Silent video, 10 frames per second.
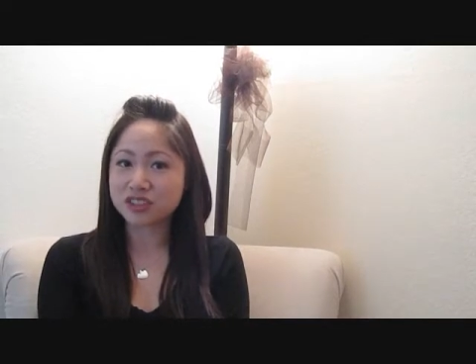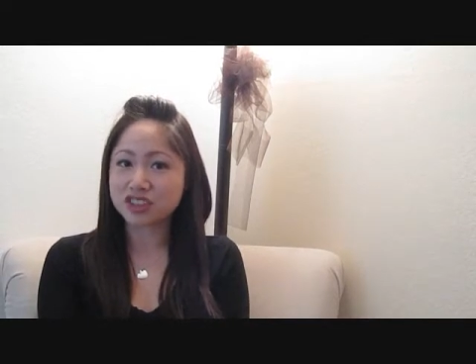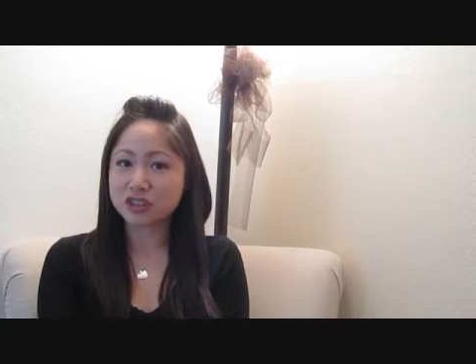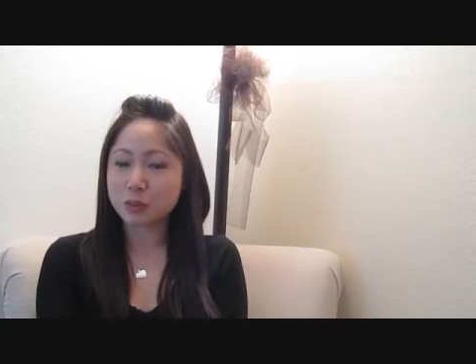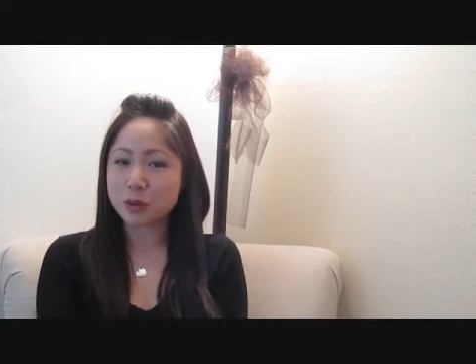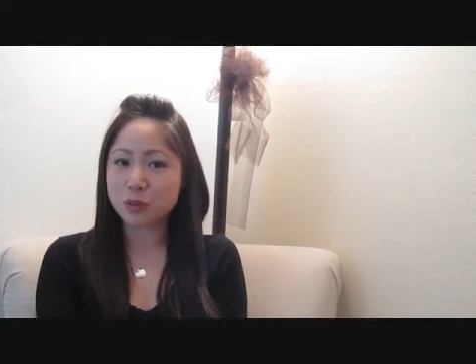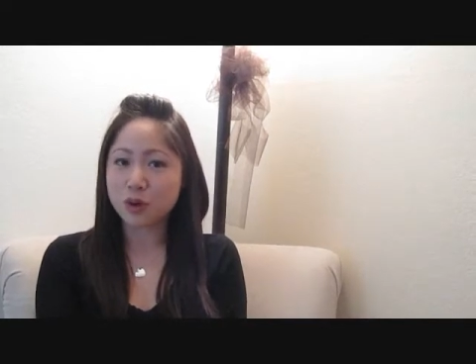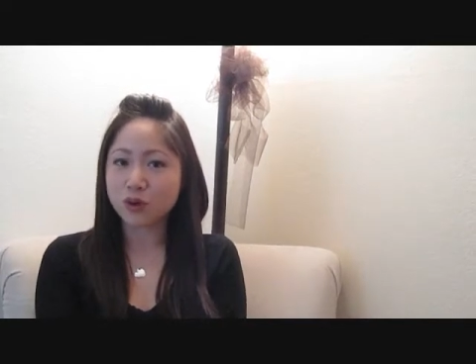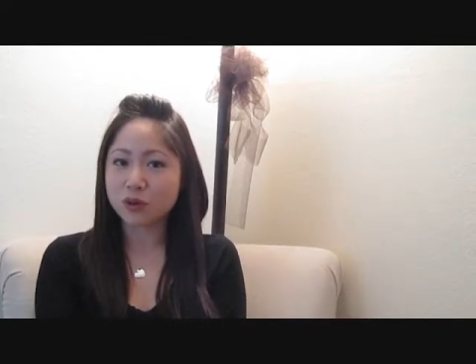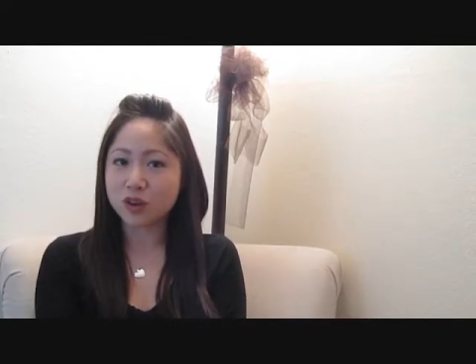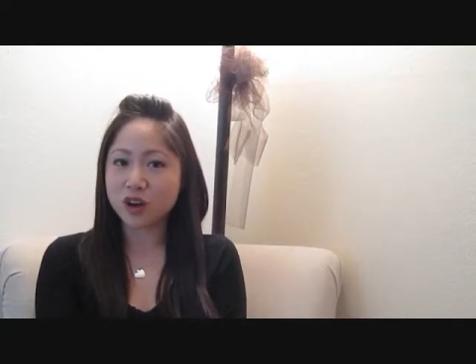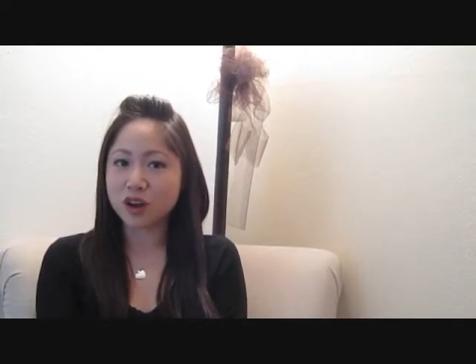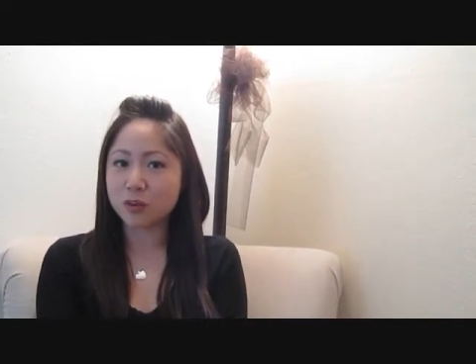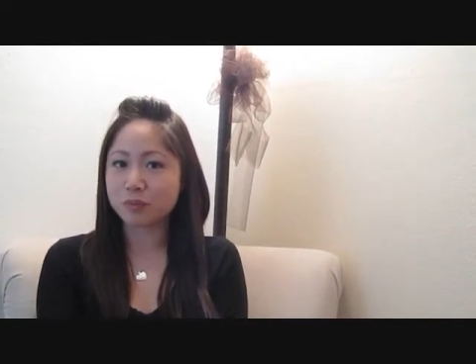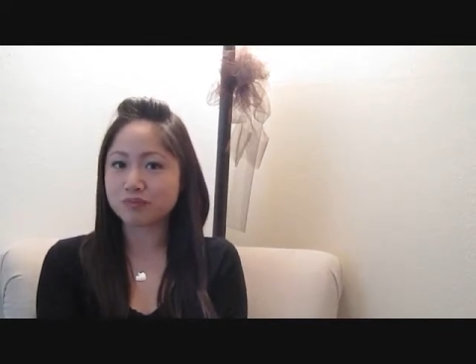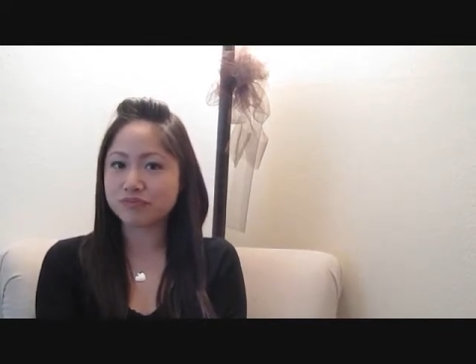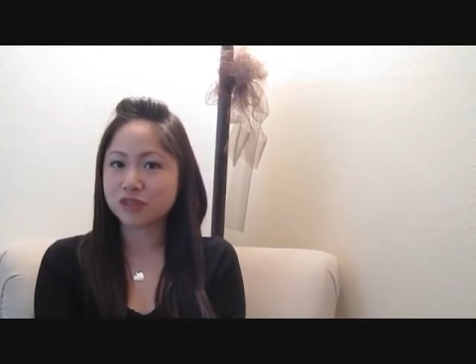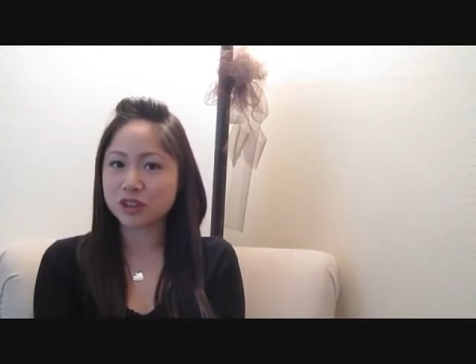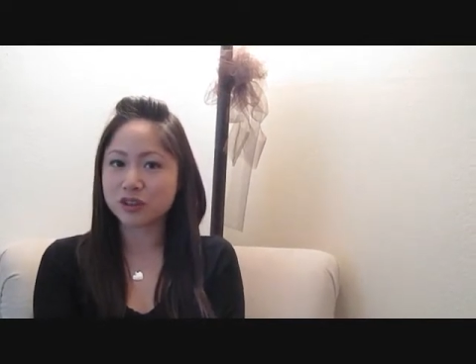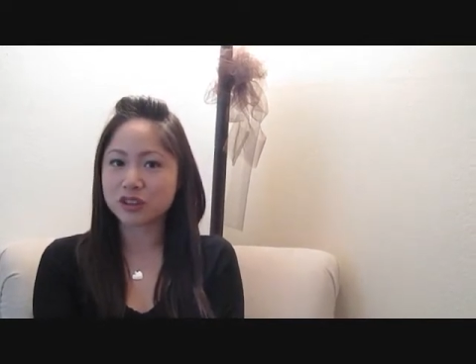such as people from
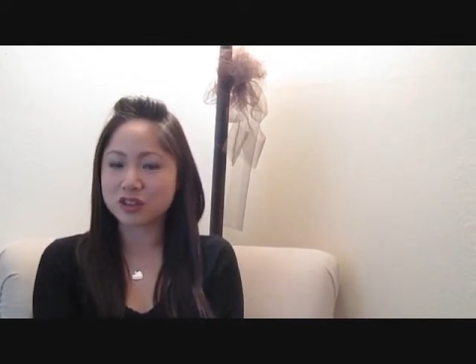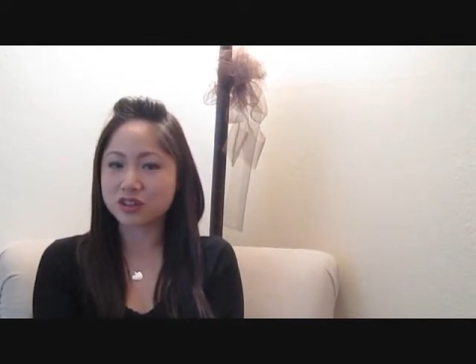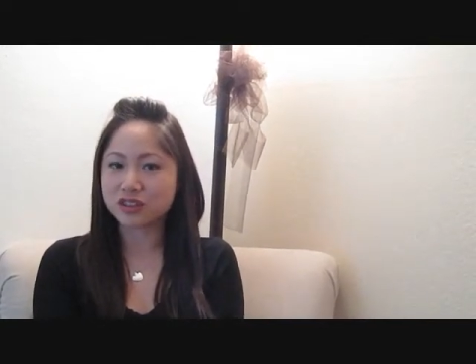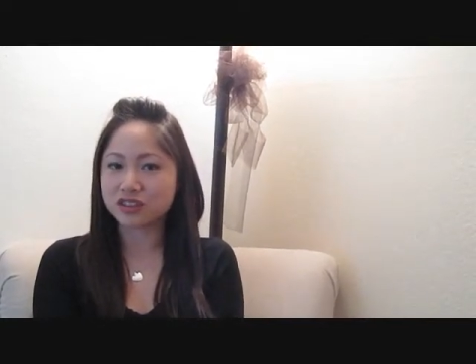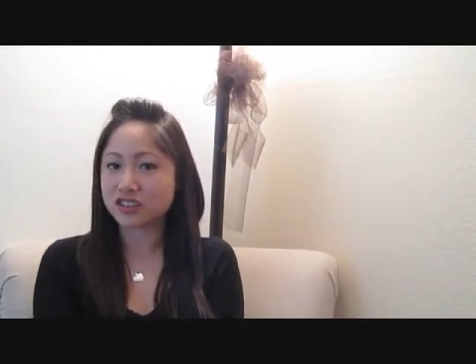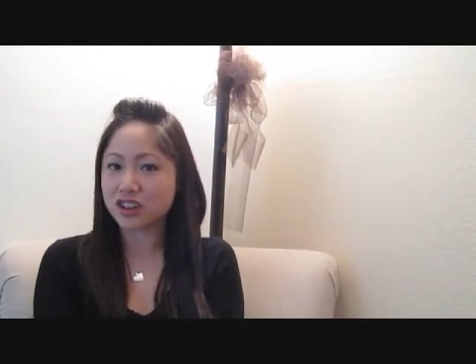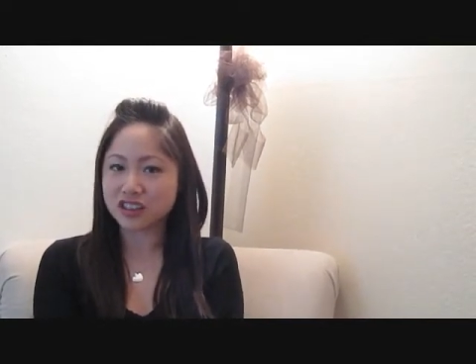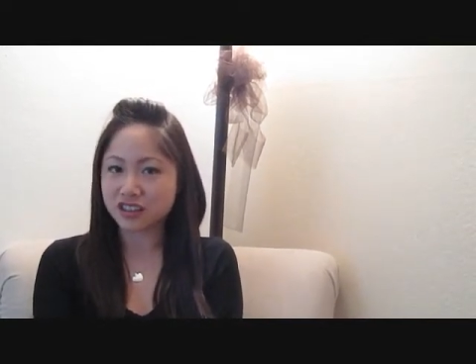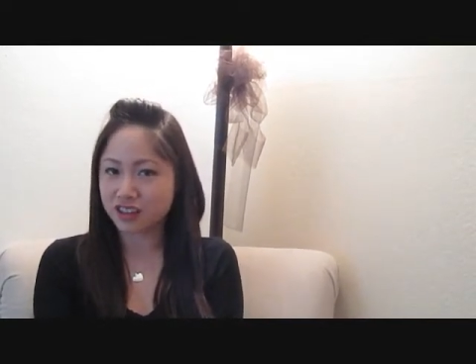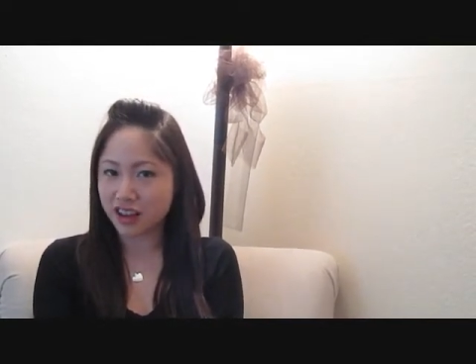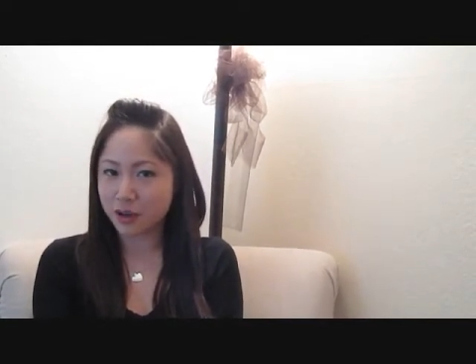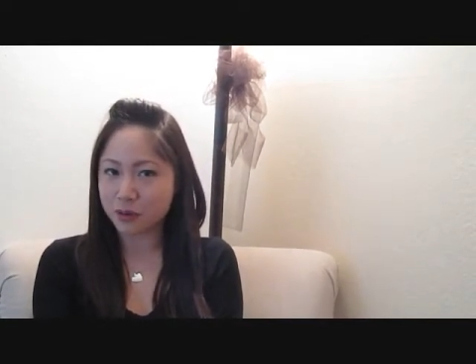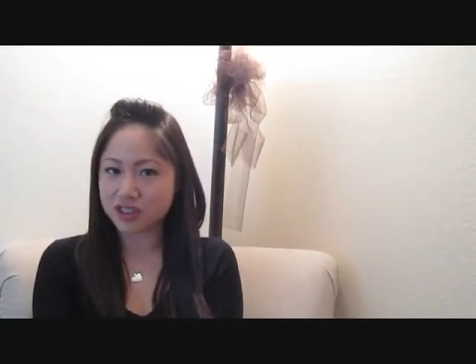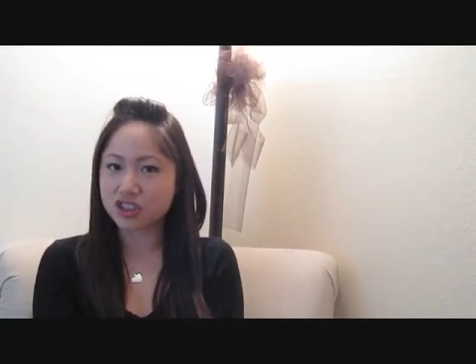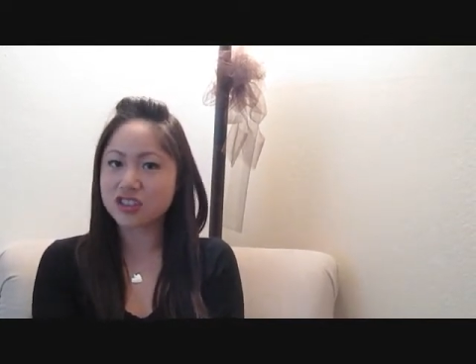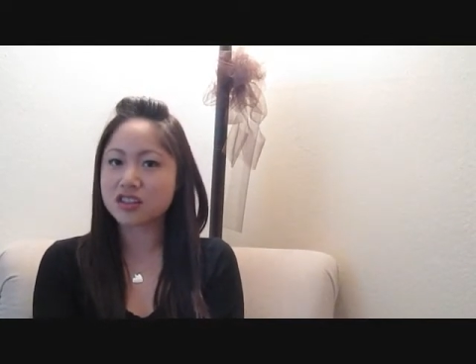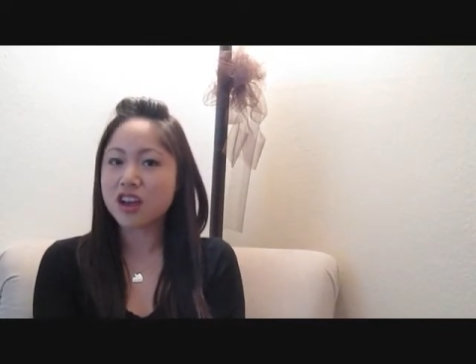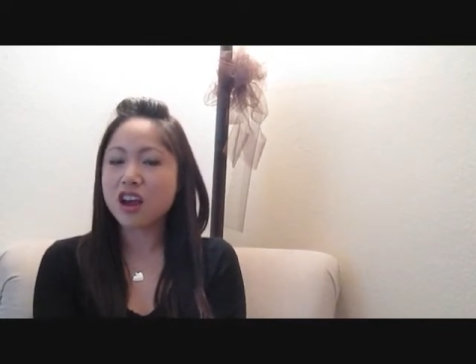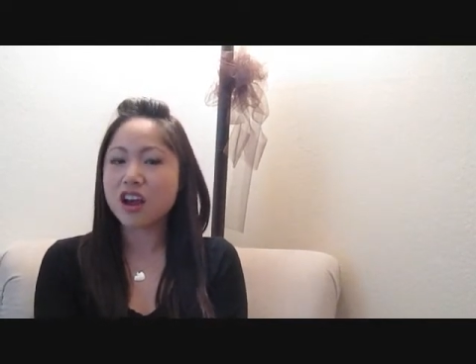the Sauce LA, which is